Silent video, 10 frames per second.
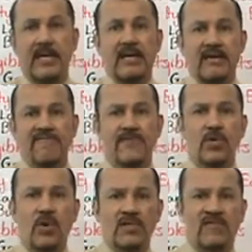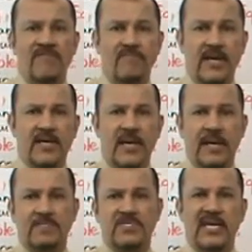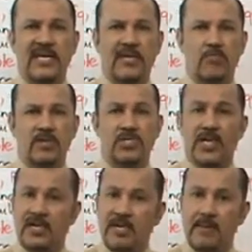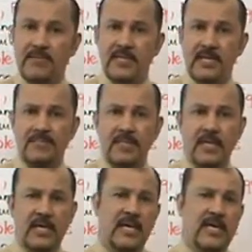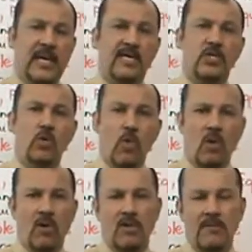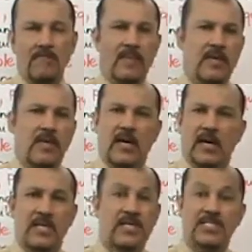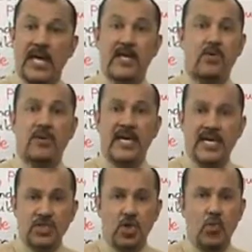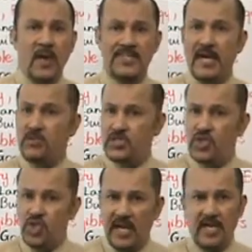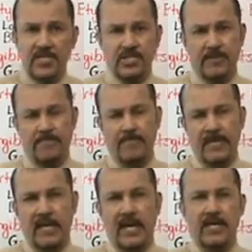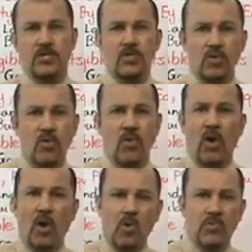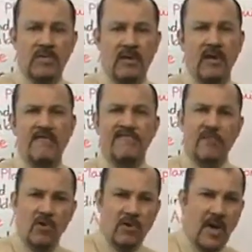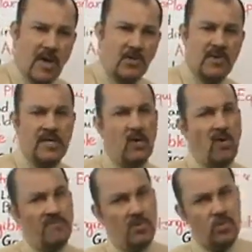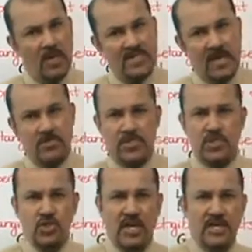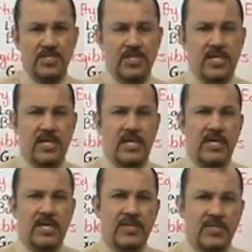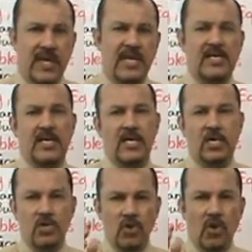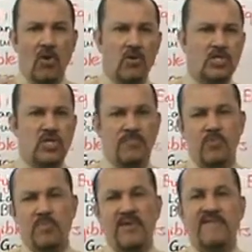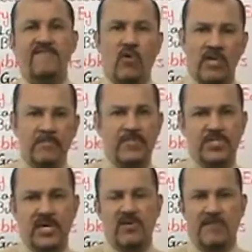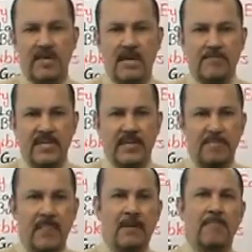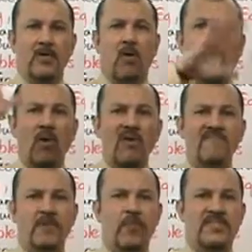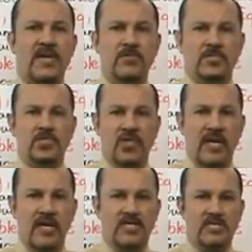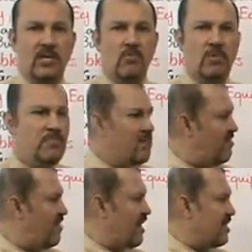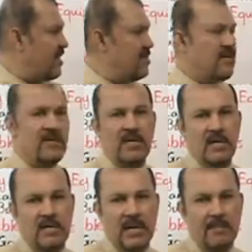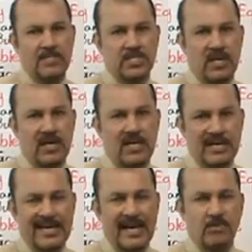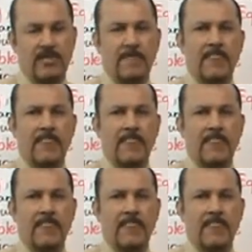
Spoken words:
If you and your friend hypothetically were to start a company and you all decided to issue 1,000 shares and you owned 400 of those 1,000 shares, then your ownership would be 40% of the company. But all of the 1,000 shares would be reflected in the common stock account.